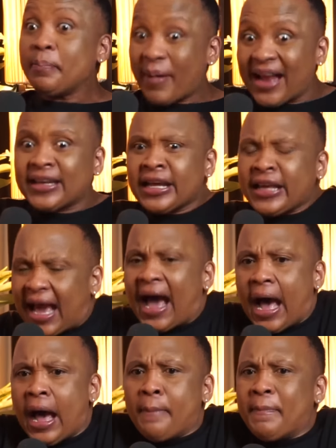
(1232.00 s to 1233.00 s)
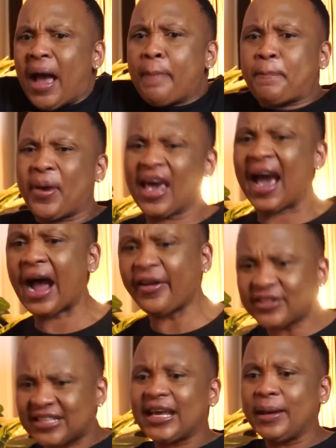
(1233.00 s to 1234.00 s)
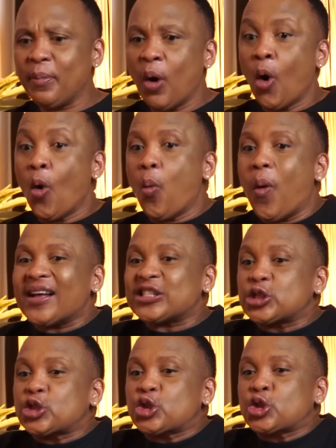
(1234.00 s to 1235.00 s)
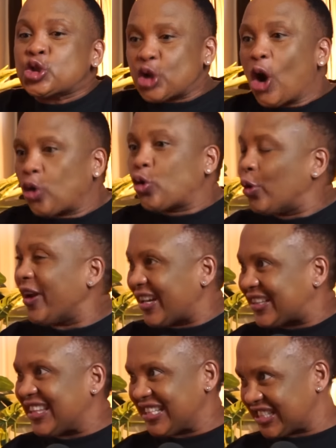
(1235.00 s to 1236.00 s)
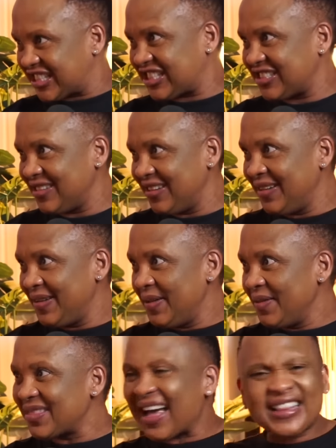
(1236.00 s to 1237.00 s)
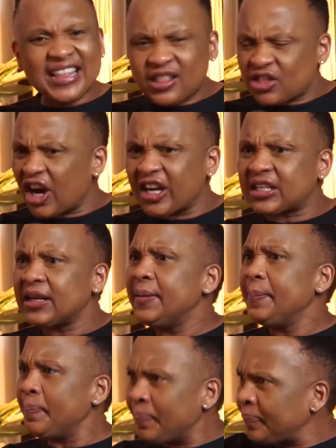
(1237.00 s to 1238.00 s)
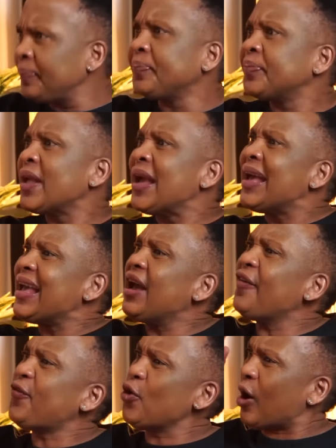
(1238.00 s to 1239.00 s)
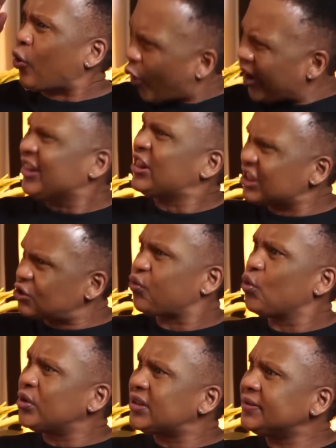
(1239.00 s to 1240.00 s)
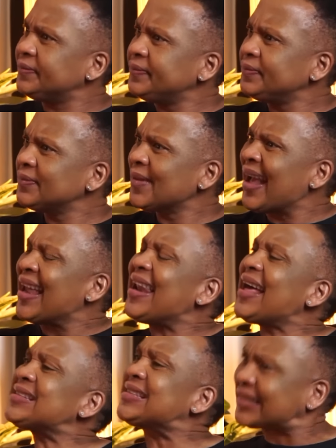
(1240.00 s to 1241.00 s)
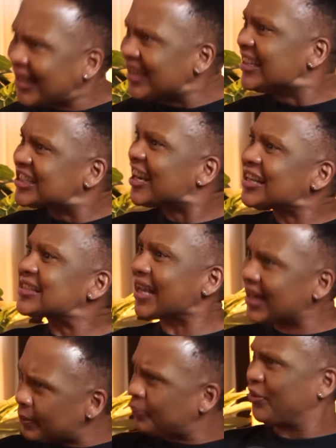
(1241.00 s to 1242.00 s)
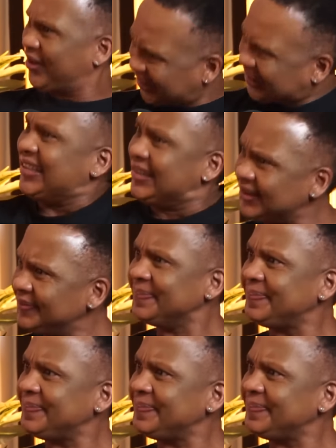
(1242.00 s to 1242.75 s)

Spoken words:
But yeah, my PR team was so good at this that they thought, if you are going this route, let's teach a celebrity